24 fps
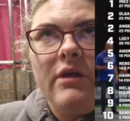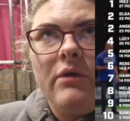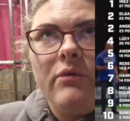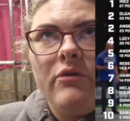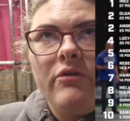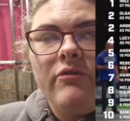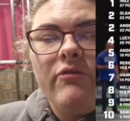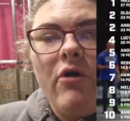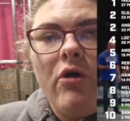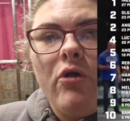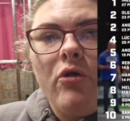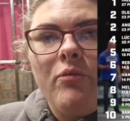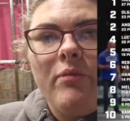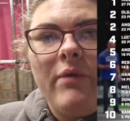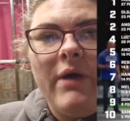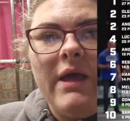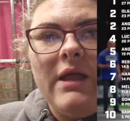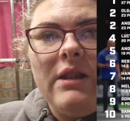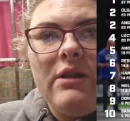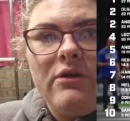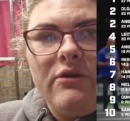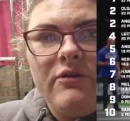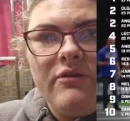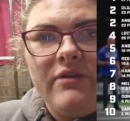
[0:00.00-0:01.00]
I think, was followed
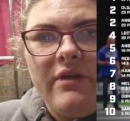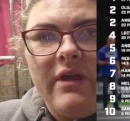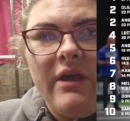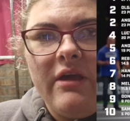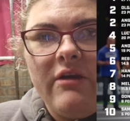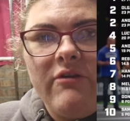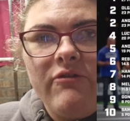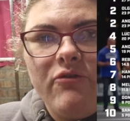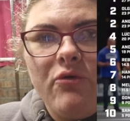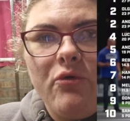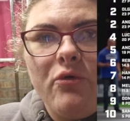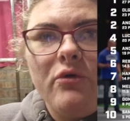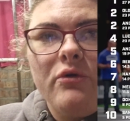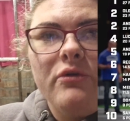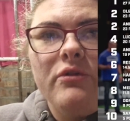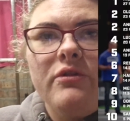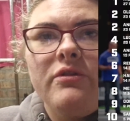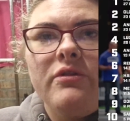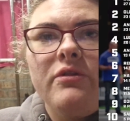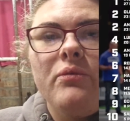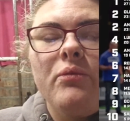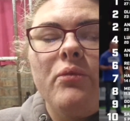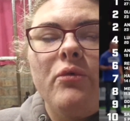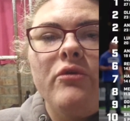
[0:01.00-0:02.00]
by Lucy.
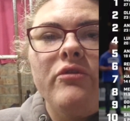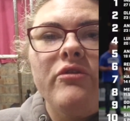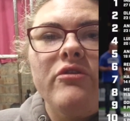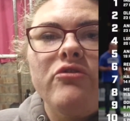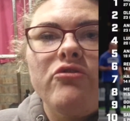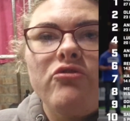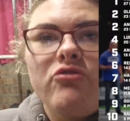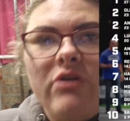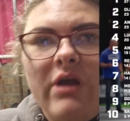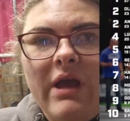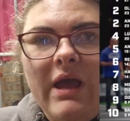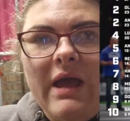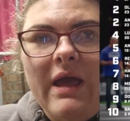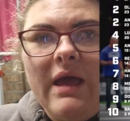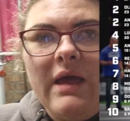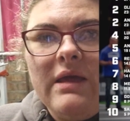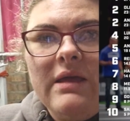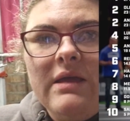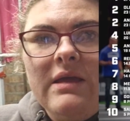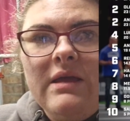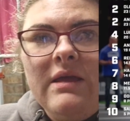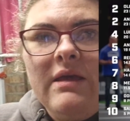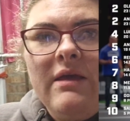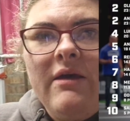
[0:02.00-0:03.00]
Fourth was
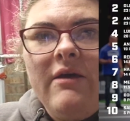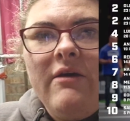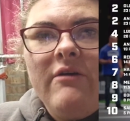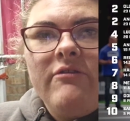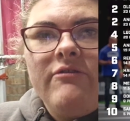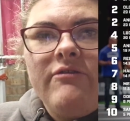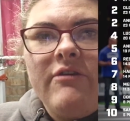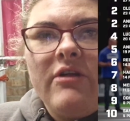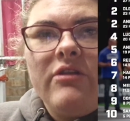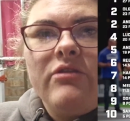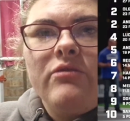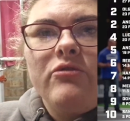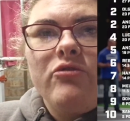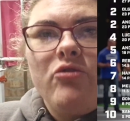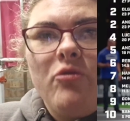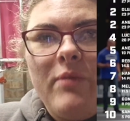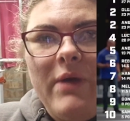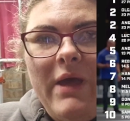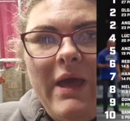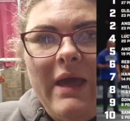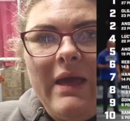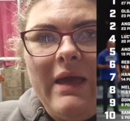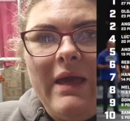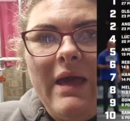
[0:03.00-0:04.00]
Andrea. Fifth was
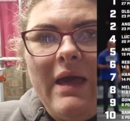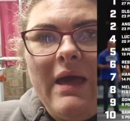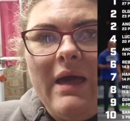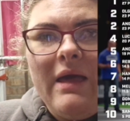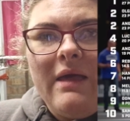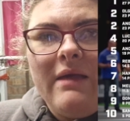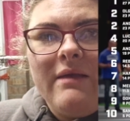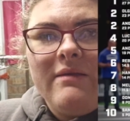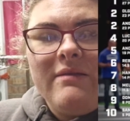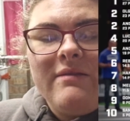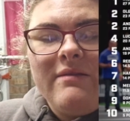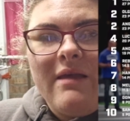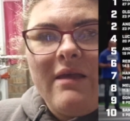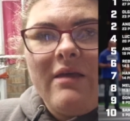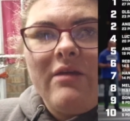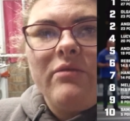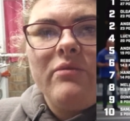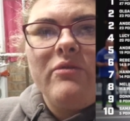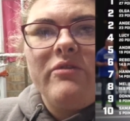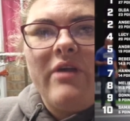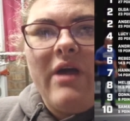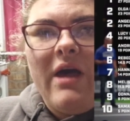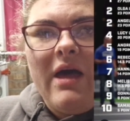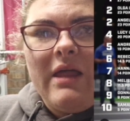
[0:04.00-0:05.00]
Rebecca.
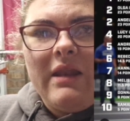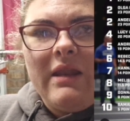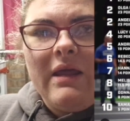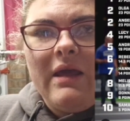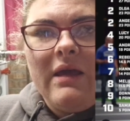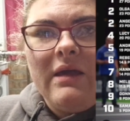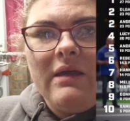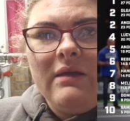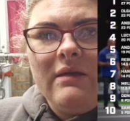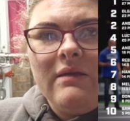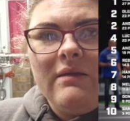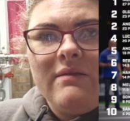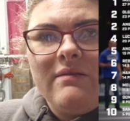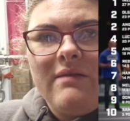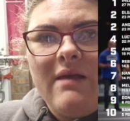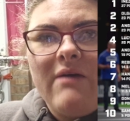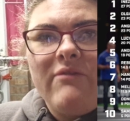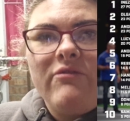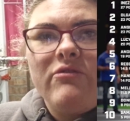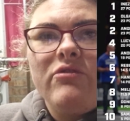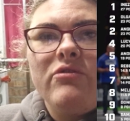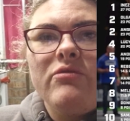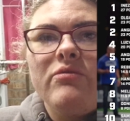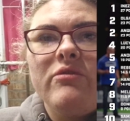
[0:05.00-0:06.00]
Sixth was Hannah.
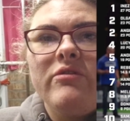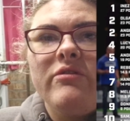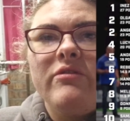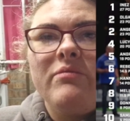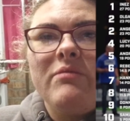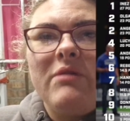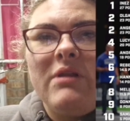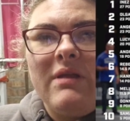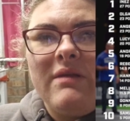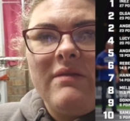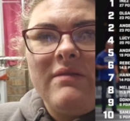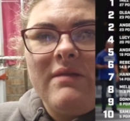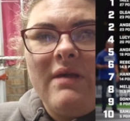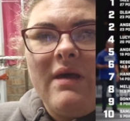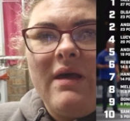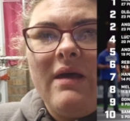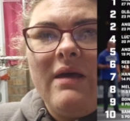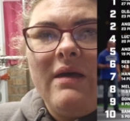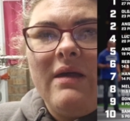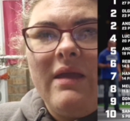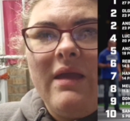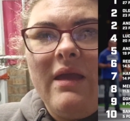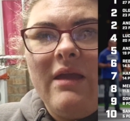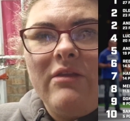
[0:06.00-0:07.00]
Seventh was
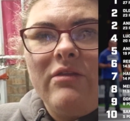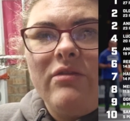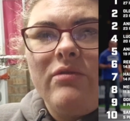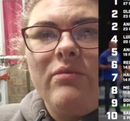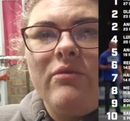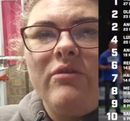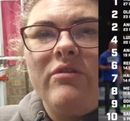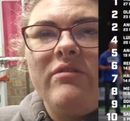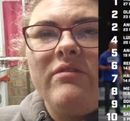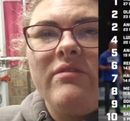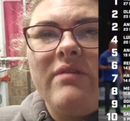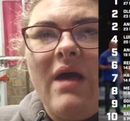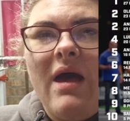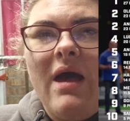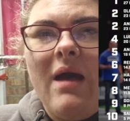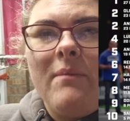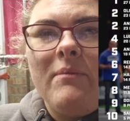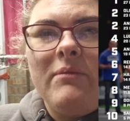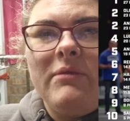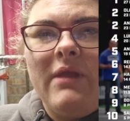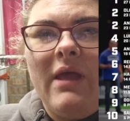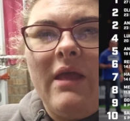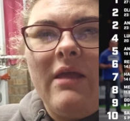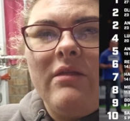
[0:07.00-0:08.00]
Melissa. Eighth was
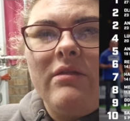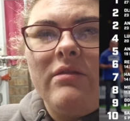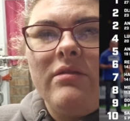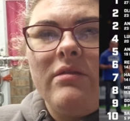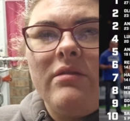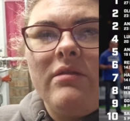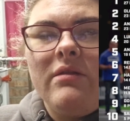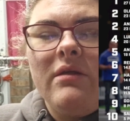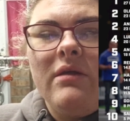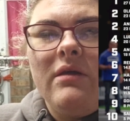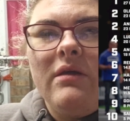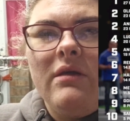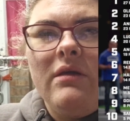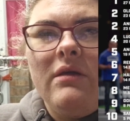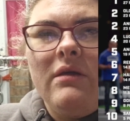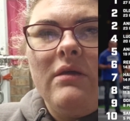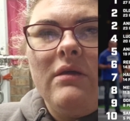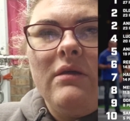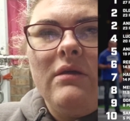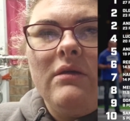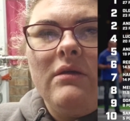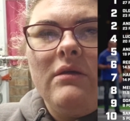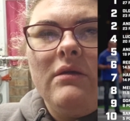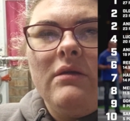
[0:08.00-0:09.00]
Sam. Ninth,
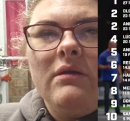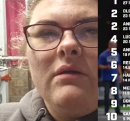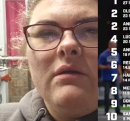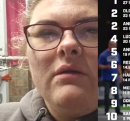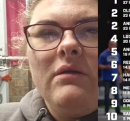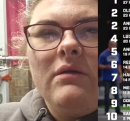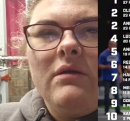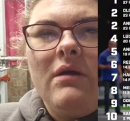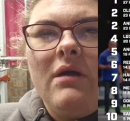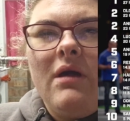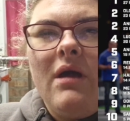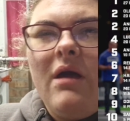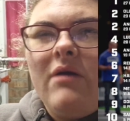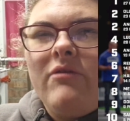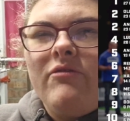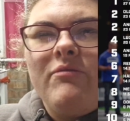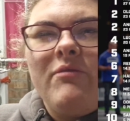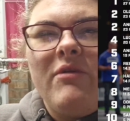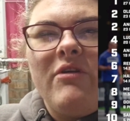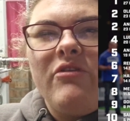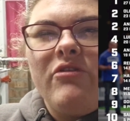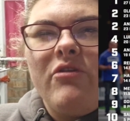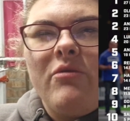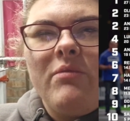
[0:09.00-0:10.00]

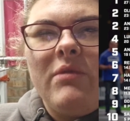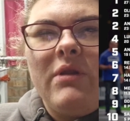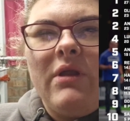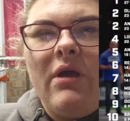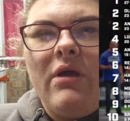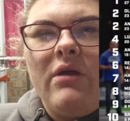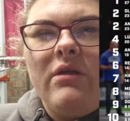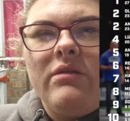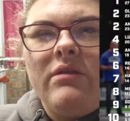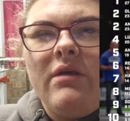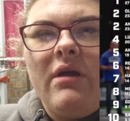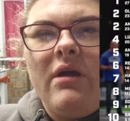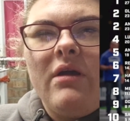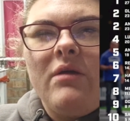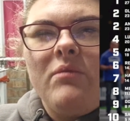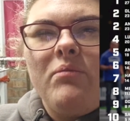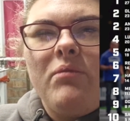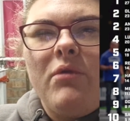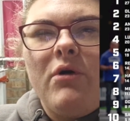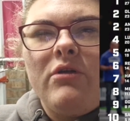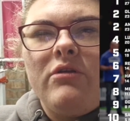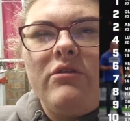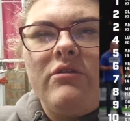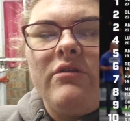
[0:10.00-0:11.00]
I've missed somebody out
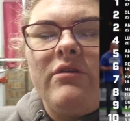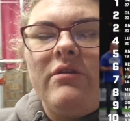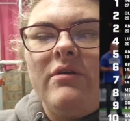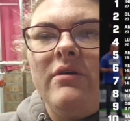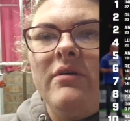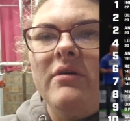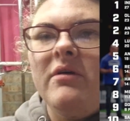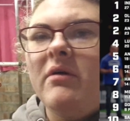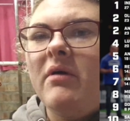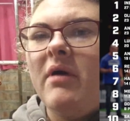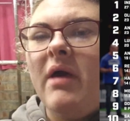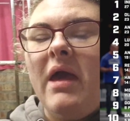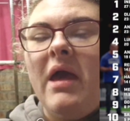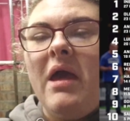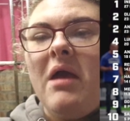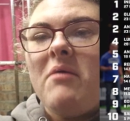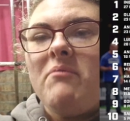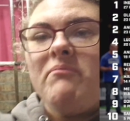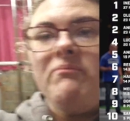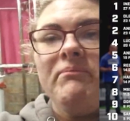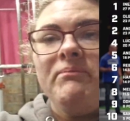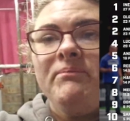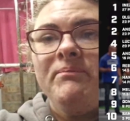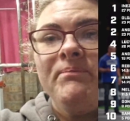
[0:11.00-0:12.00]
there, but
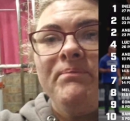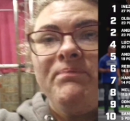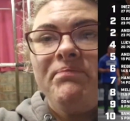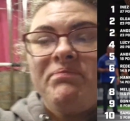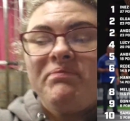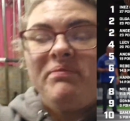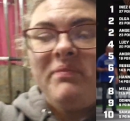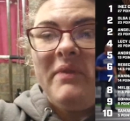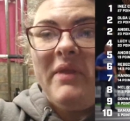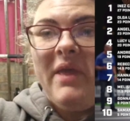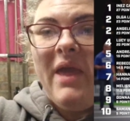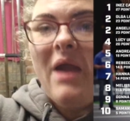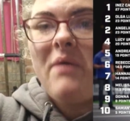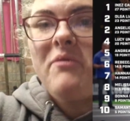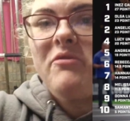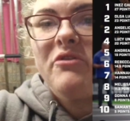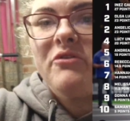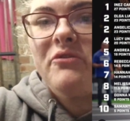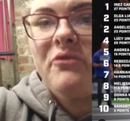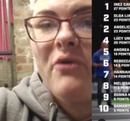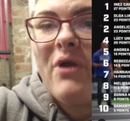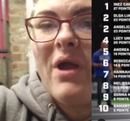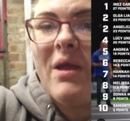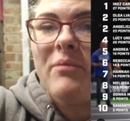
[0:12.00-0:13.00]
yeah, it
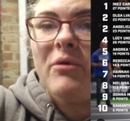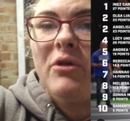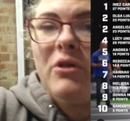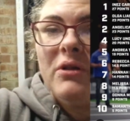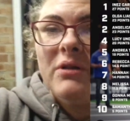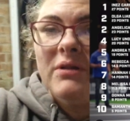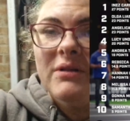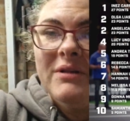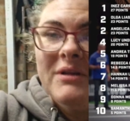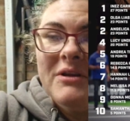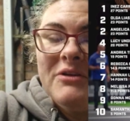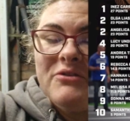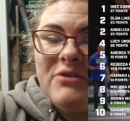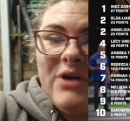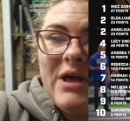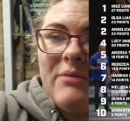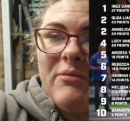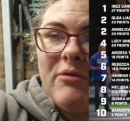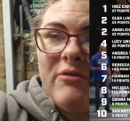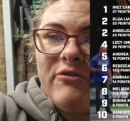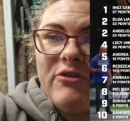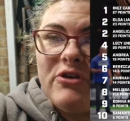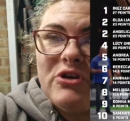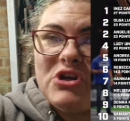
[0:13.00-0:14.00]
was an incredible
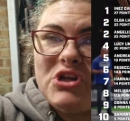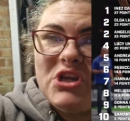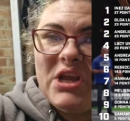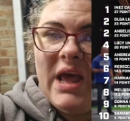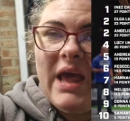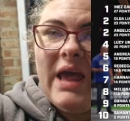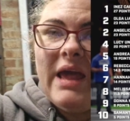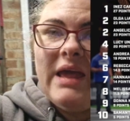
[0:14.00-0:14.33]
first